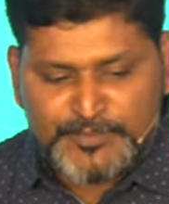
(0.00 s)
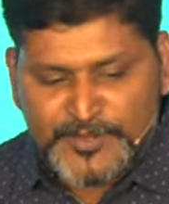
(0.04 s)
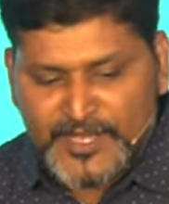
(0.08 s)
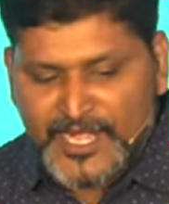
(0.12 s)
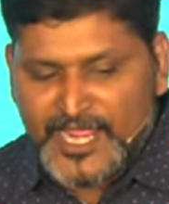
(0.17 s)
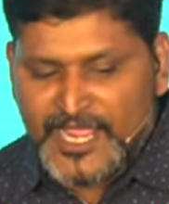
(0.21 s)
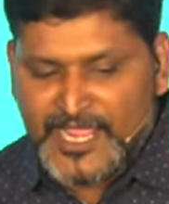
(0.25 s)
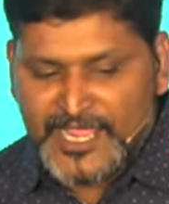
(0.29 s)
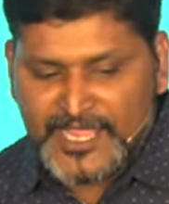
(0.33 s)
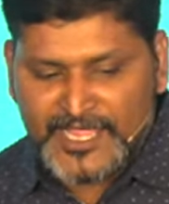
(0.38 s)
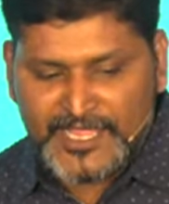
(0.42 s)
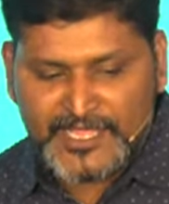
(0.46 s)
When you
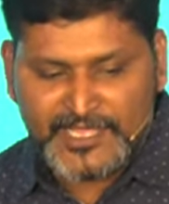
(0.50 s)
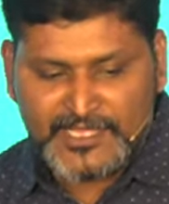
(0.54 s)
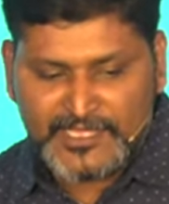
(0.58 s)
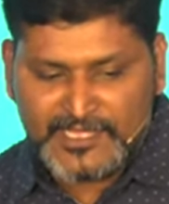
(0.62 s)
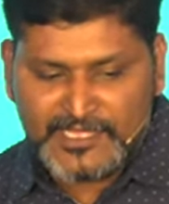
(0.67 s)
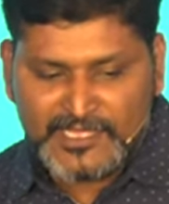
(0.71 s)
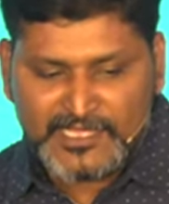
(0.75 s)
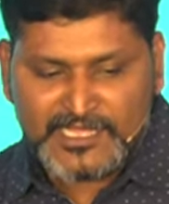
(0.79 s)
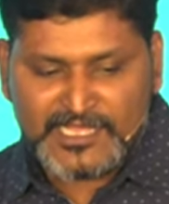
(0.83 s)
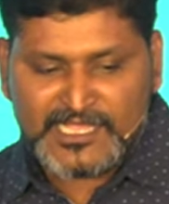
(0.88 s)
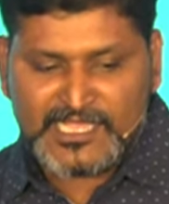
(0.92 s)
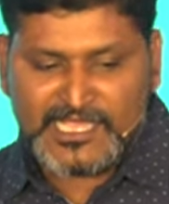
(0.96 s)

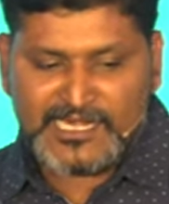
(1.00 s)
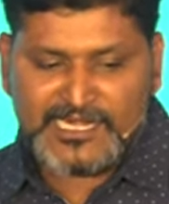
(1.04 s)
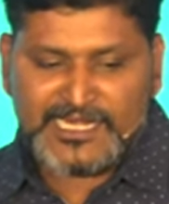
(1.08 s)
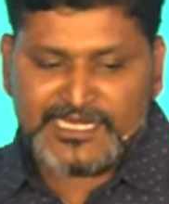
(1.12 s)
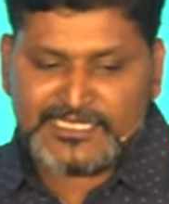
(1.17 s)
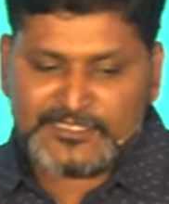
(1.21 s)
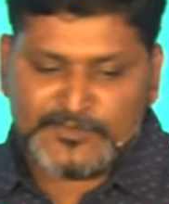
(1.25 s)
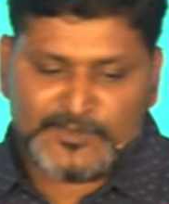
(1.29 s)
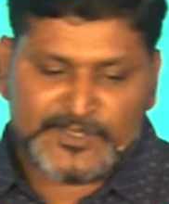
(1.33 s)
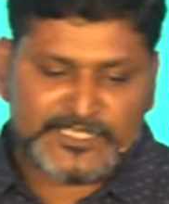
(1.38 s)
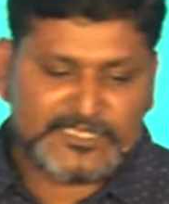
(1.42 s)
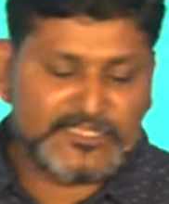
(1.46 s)
pray,
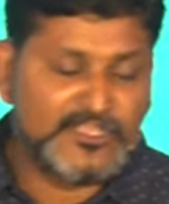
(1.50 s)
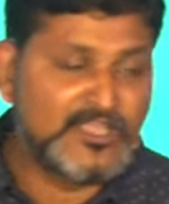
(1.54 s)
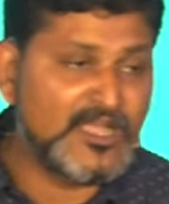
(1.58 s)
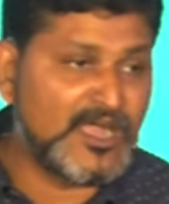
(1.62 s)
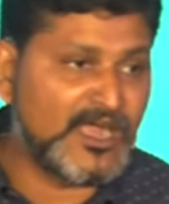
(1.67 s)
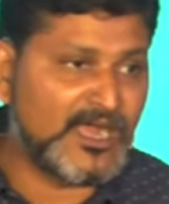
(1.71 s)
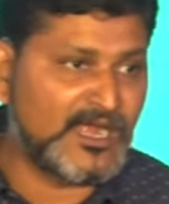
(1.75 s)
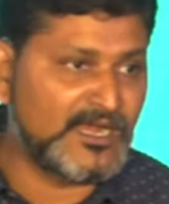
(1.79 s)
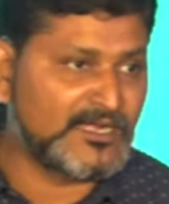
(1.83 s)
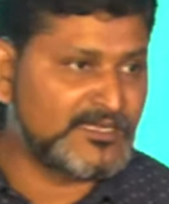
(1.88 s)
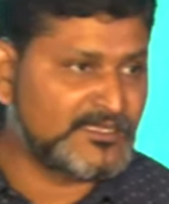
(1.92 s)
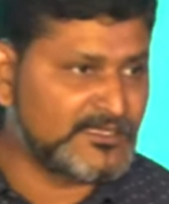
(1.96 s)
connect
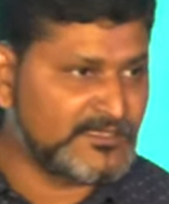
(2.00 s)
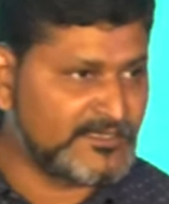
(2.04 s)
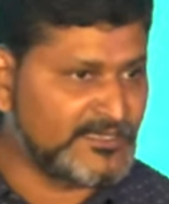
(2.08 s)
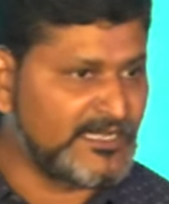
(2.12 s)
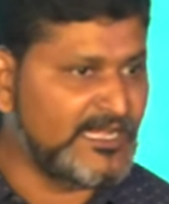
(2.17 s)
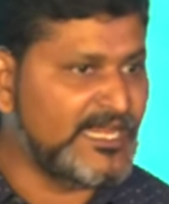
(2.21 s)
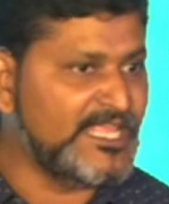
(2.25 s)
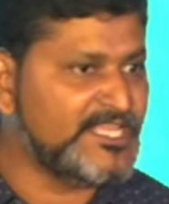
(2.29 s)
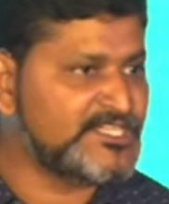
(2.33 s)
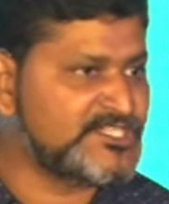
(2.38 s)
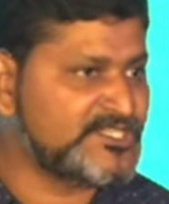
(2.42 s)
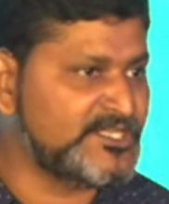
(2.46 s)
with
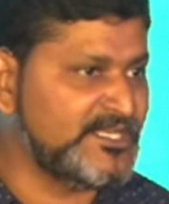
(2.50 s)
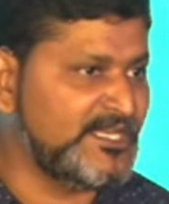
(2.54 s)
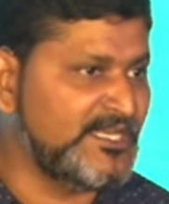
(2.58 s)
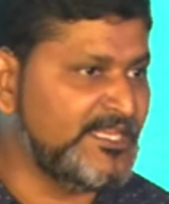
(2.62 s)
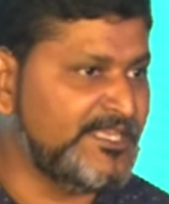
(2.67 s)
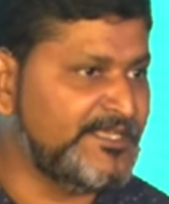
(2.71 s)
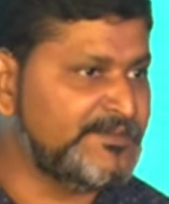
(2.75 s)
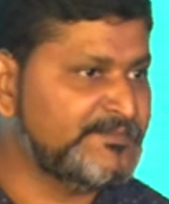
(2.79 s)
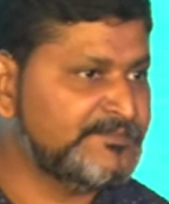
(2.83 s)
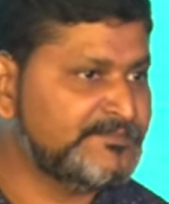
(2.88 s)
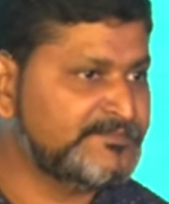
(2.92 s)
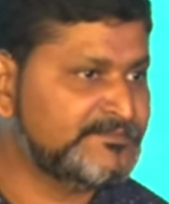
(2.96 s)
God
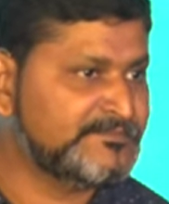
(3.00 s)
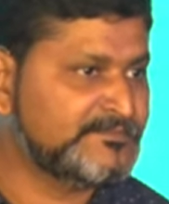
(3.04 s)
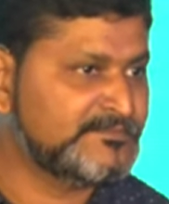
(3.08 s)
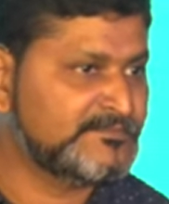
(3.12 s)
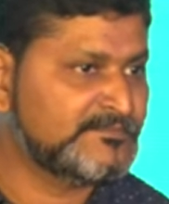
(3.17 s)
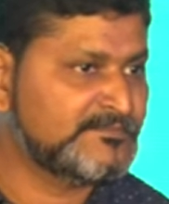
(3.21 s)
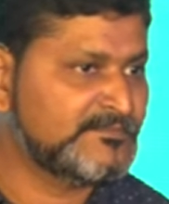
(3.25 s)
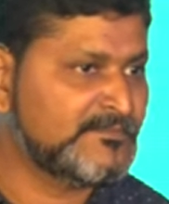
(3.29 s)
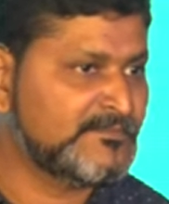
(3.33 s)
relationally.